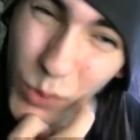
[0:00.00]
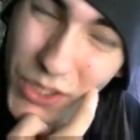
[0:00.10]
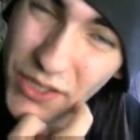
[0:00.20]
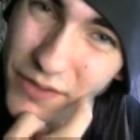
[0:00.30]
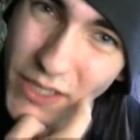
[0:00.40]

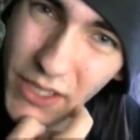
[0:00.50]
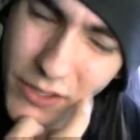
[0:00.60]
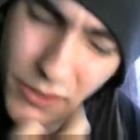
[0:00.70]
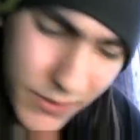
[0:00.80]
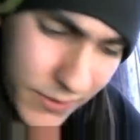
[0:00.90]
watch the
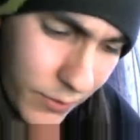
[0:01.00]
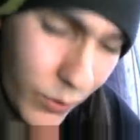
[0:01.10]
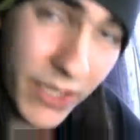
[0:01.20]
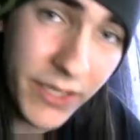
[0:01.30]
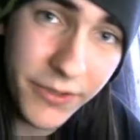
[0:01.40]
video. It's
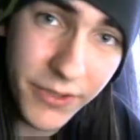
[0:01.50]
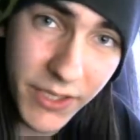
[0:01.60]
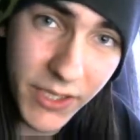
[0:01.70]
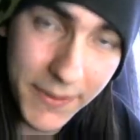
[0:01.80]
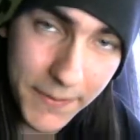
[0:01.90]
quite
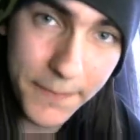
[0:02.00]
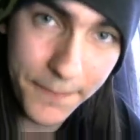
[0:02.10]
interesting.